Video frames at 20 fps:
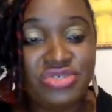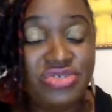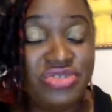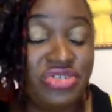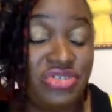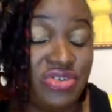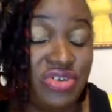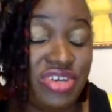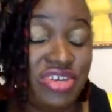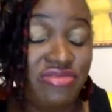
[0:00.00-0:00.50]

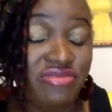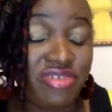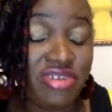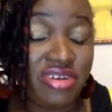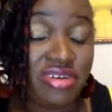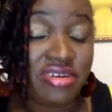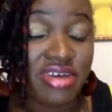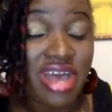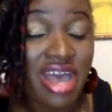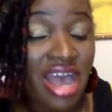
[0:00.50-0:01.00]
You don't
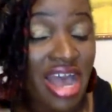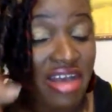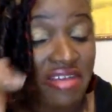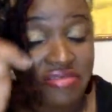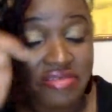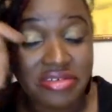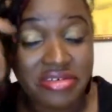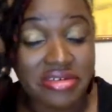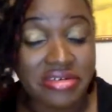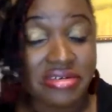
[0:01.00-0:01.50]
even
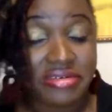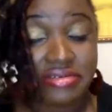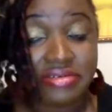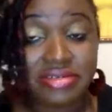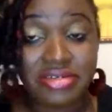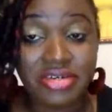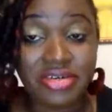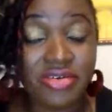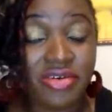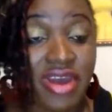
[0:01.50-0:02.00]
have to
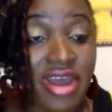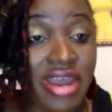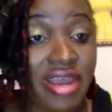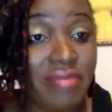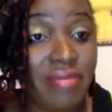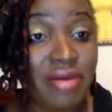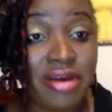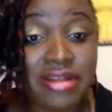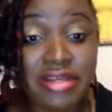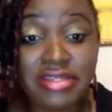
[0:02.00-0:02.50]
cry
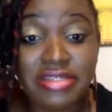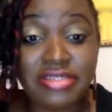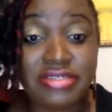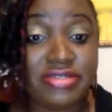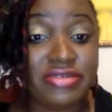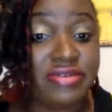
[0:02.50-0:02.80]
about it.